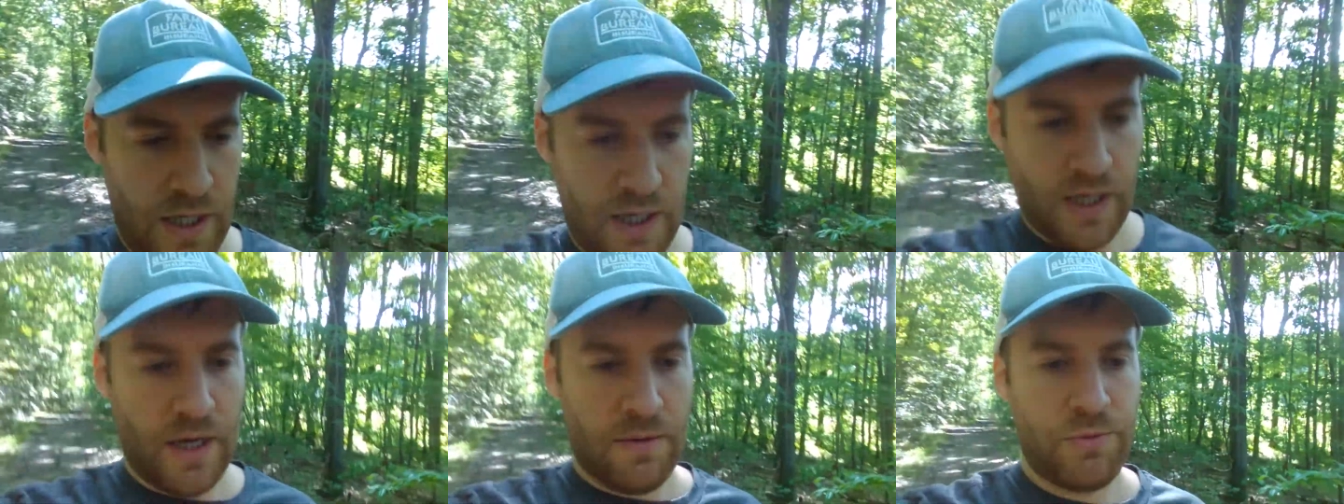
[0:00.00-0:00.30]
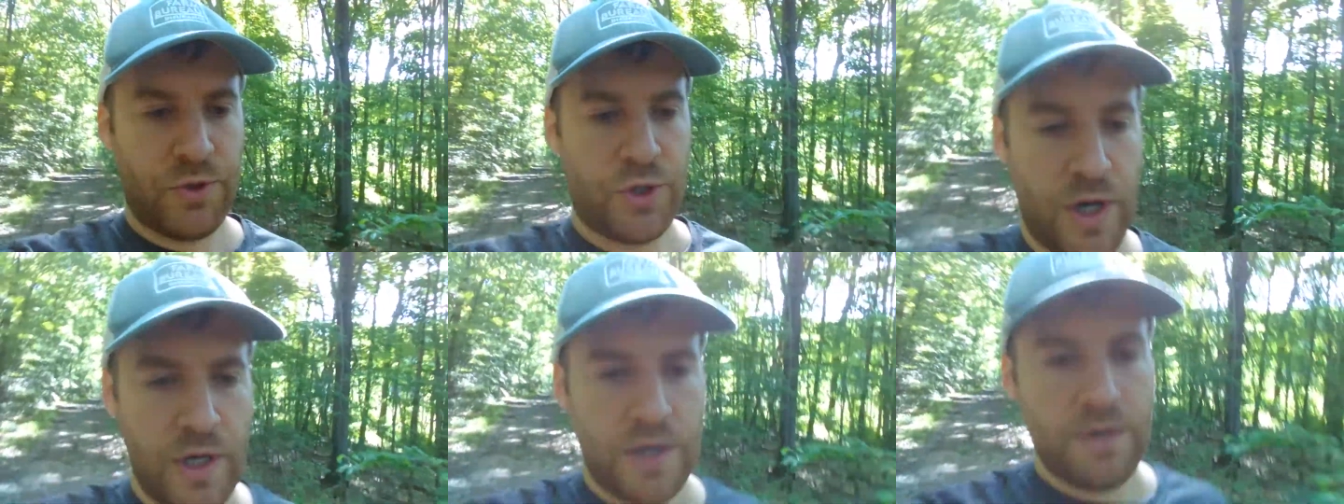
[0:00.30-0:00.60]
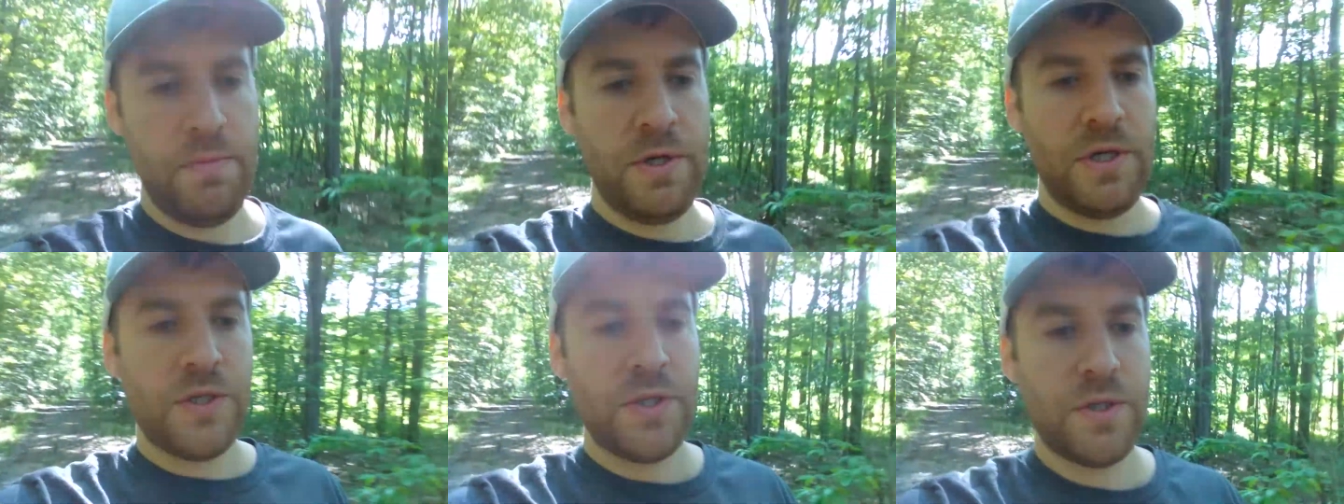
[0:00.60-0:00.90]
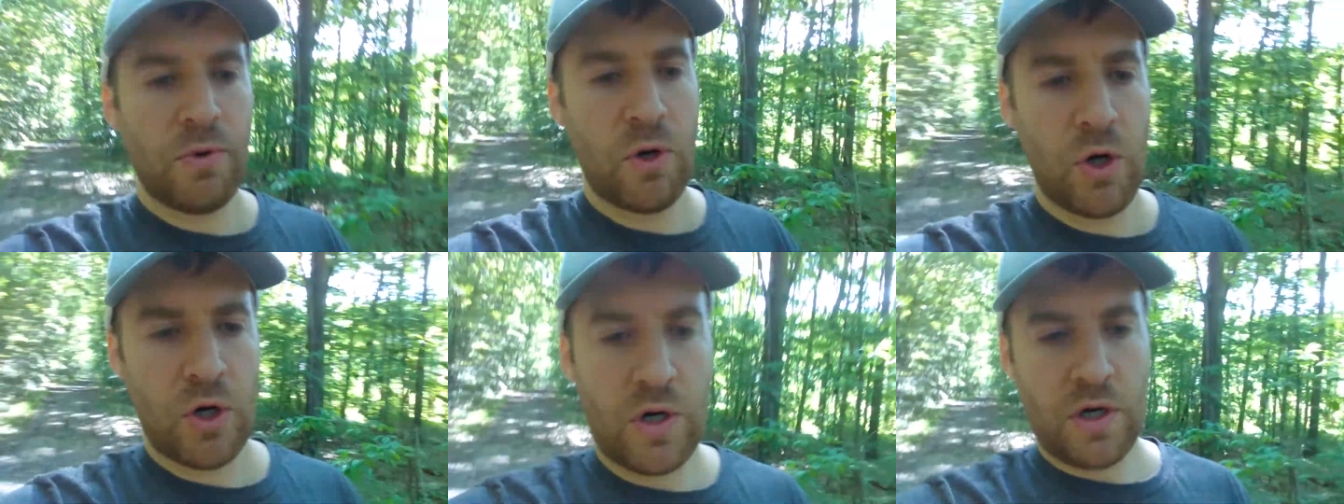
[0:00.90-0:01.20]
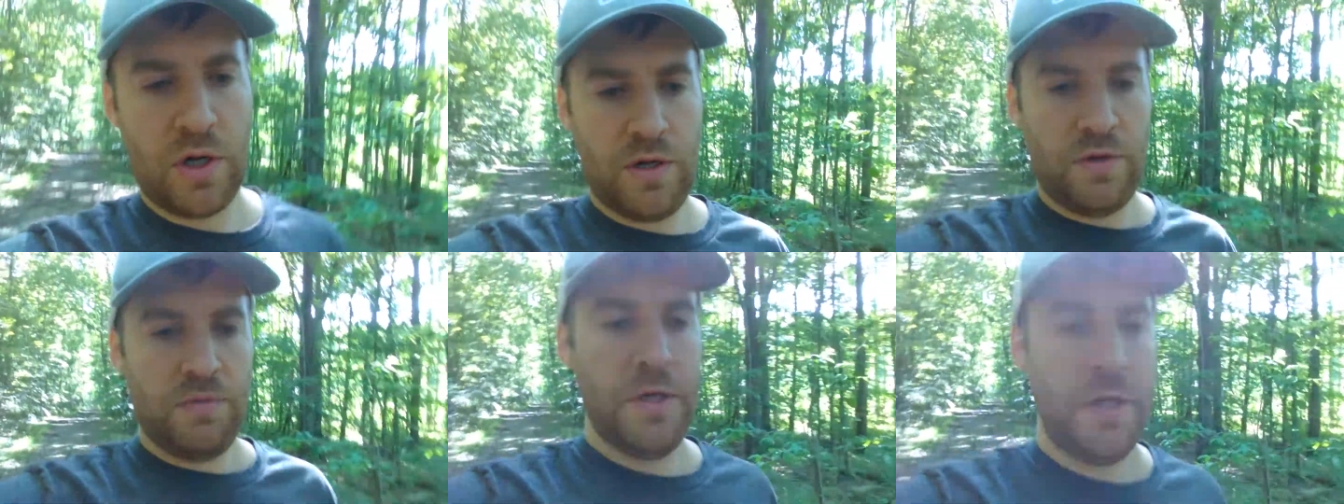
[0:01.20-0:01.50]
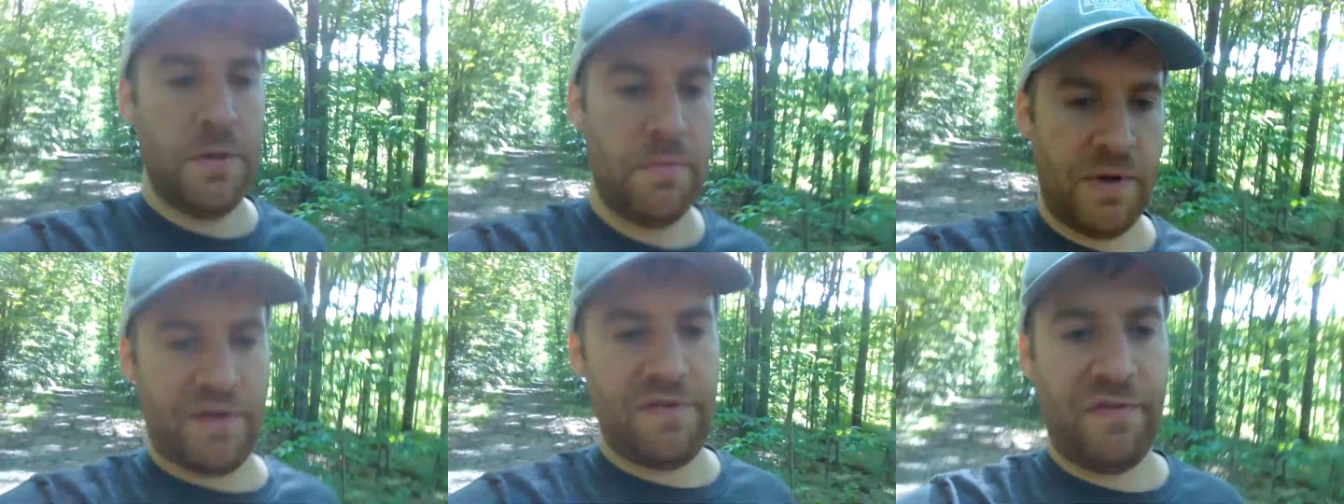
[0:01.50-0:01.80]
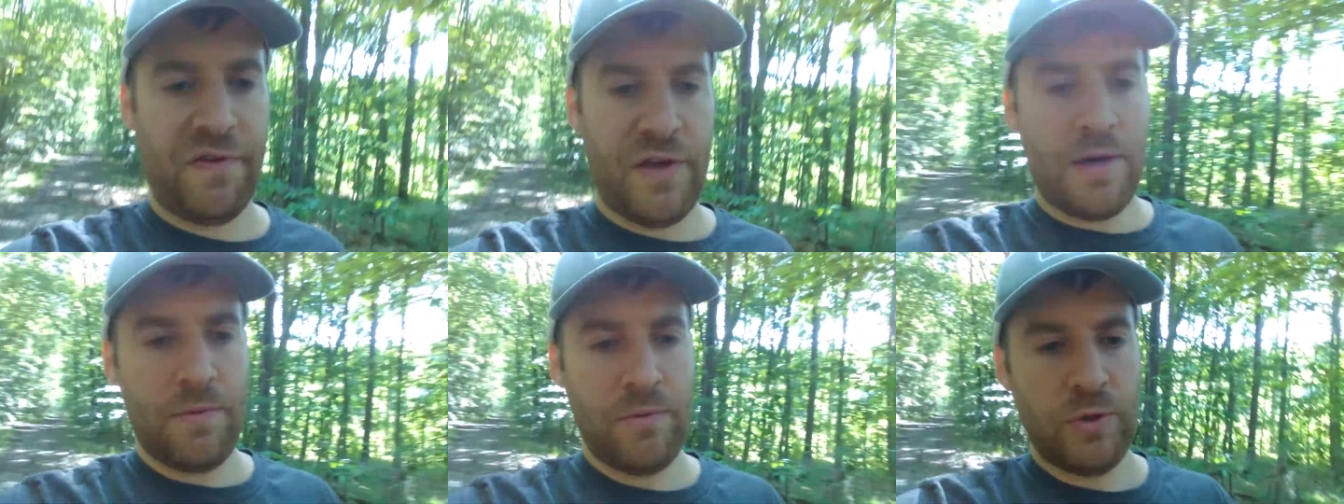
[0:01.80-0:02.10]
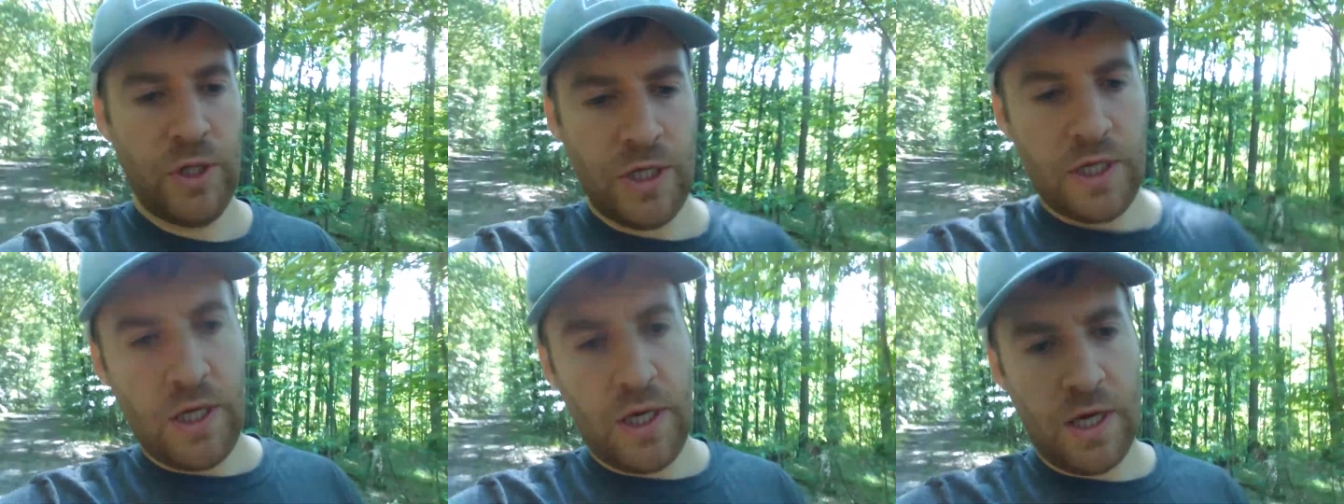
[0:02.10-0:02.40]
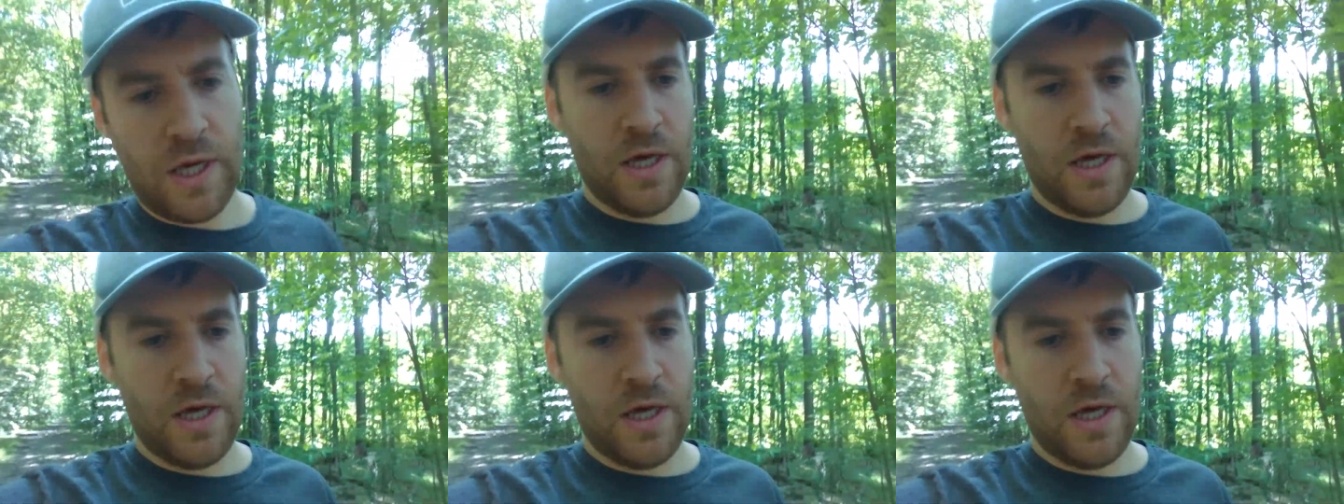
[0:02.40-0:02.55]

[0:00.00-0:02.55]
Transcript: I'm trying to be smart. Me and my family